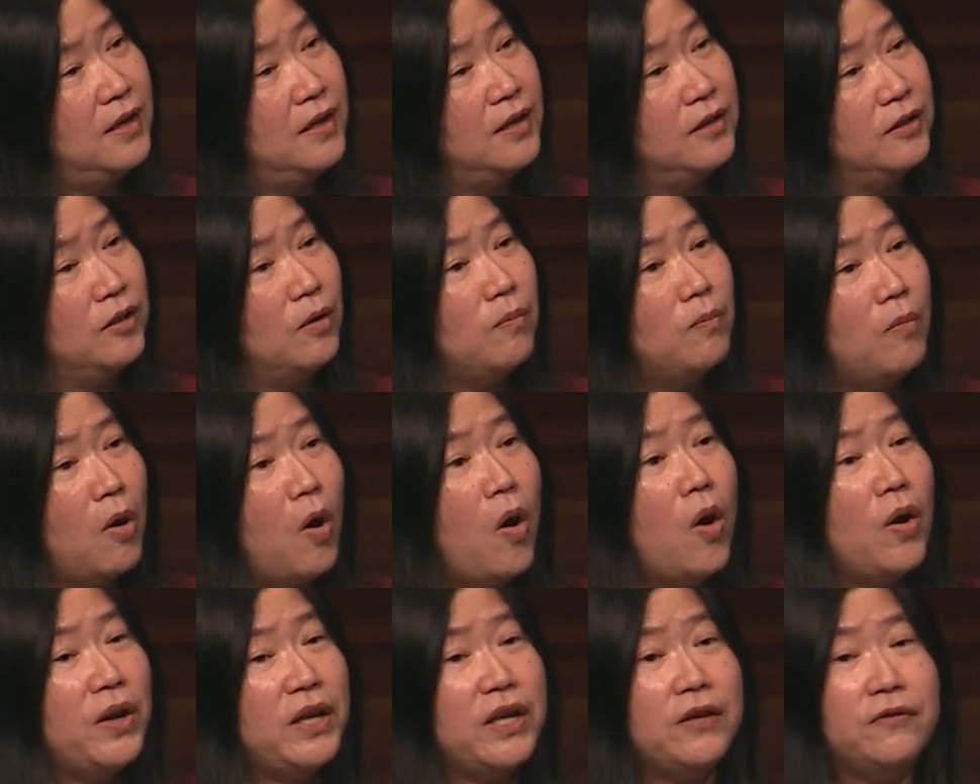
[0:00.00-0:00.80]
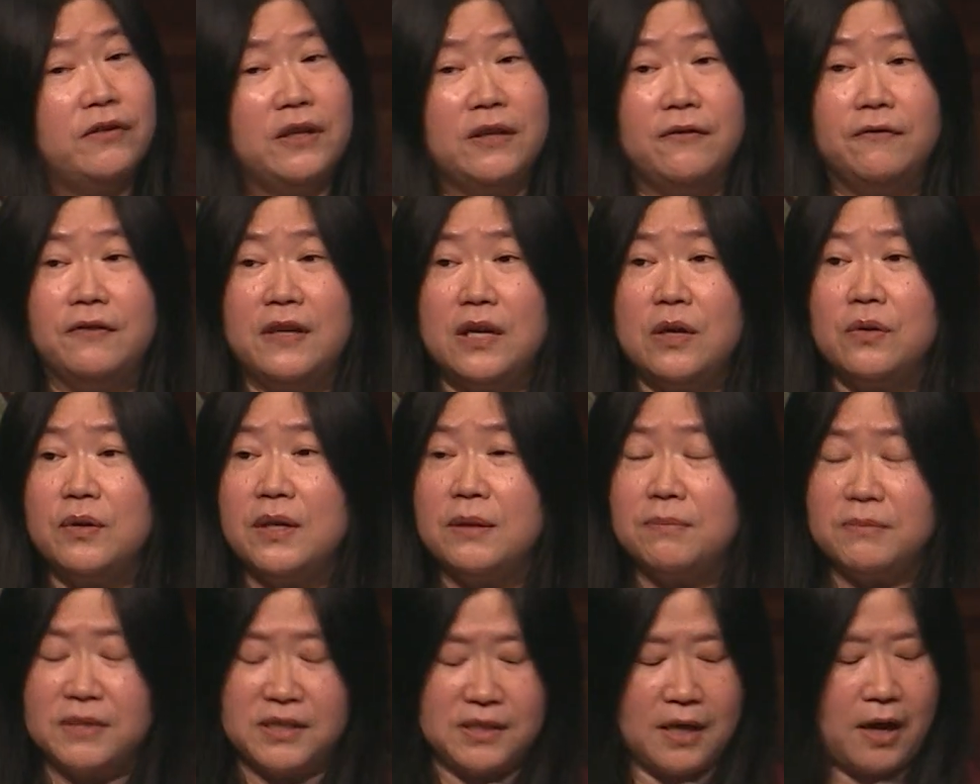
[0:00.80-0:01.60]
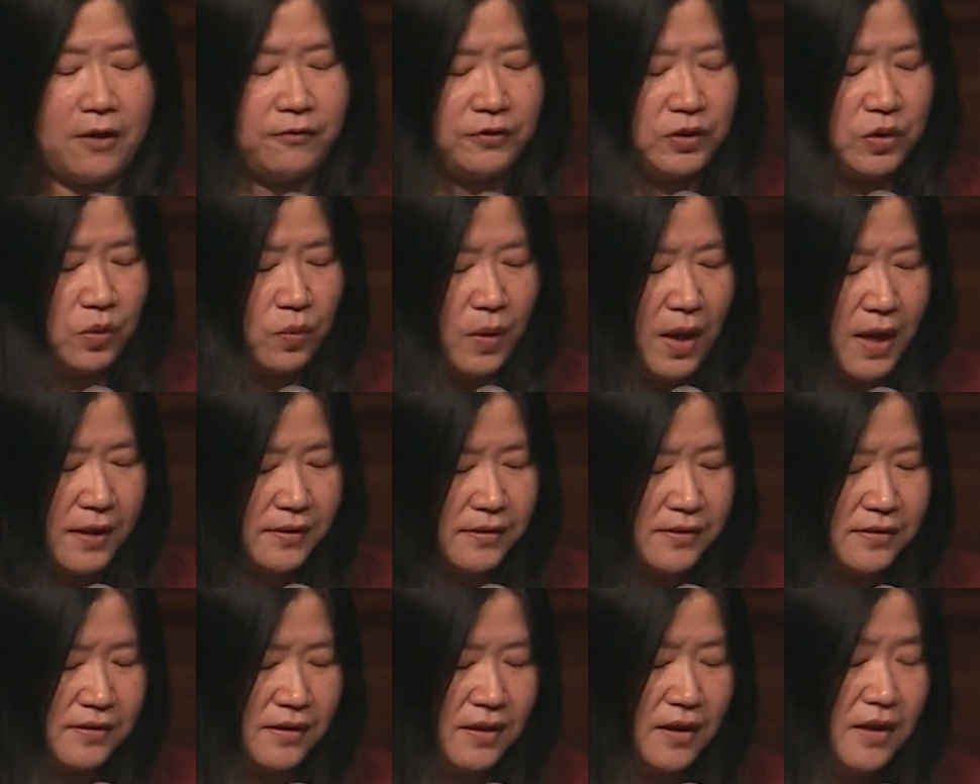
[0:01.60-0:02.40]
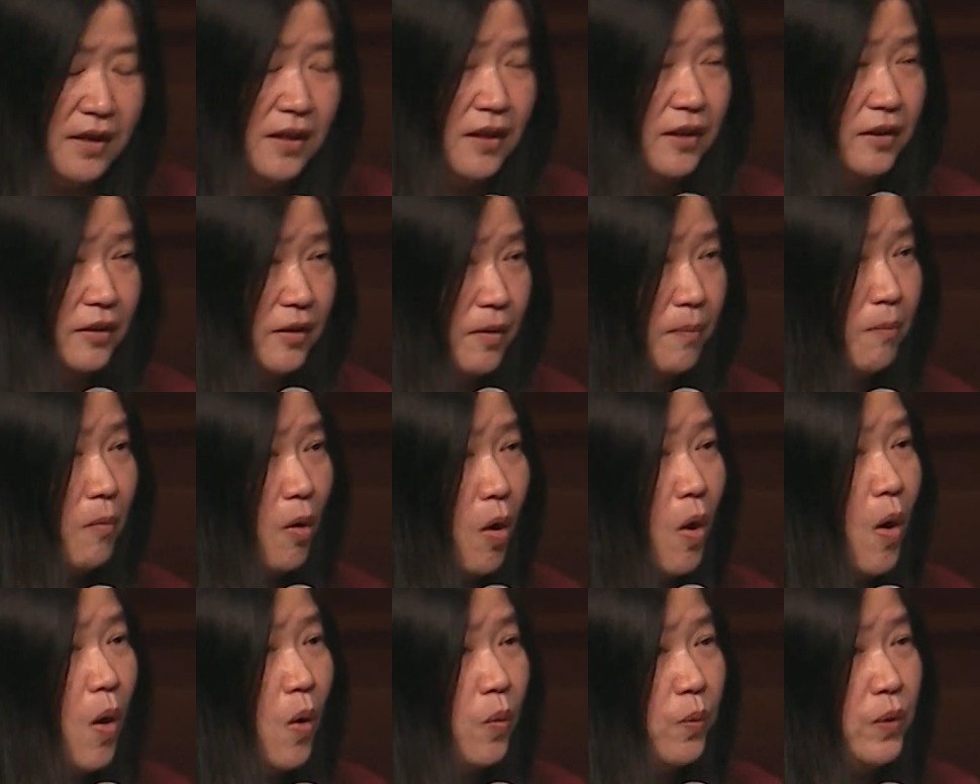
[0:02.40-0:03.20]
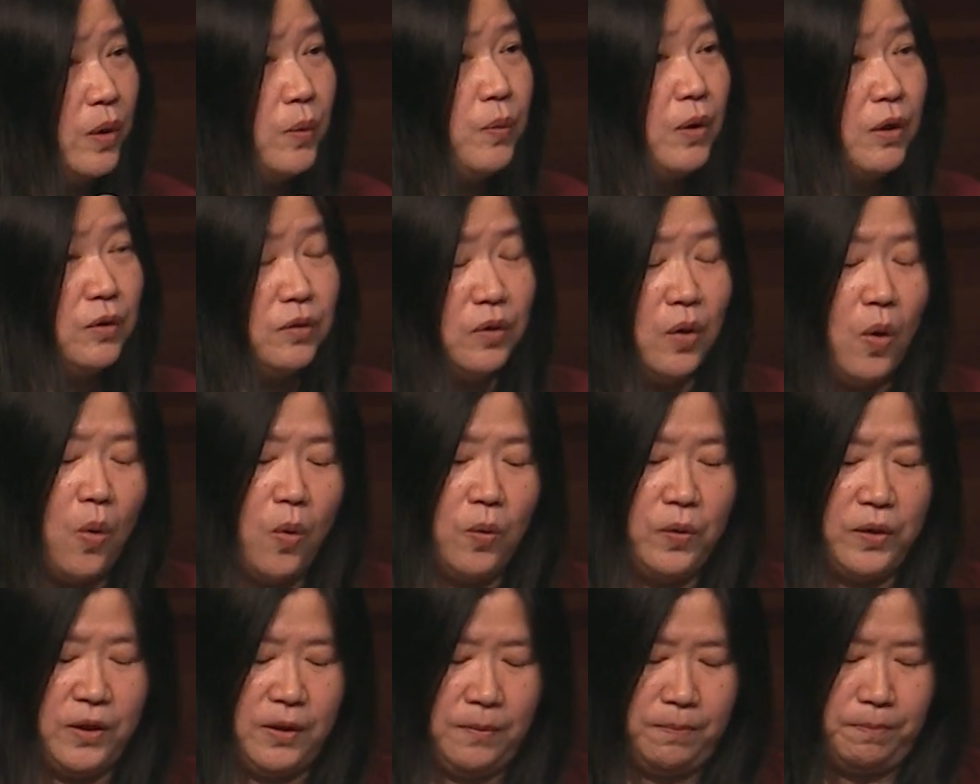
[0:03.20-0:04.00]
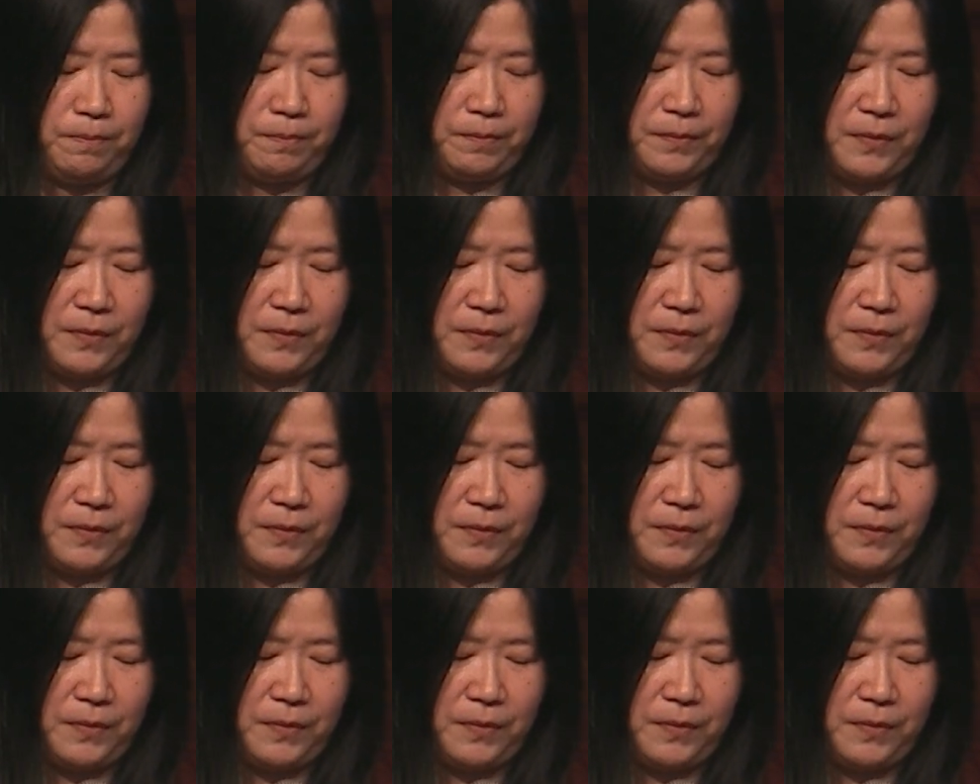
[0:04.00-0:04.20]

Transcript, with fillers: The more He reveals Himself to us, the more we will know Him.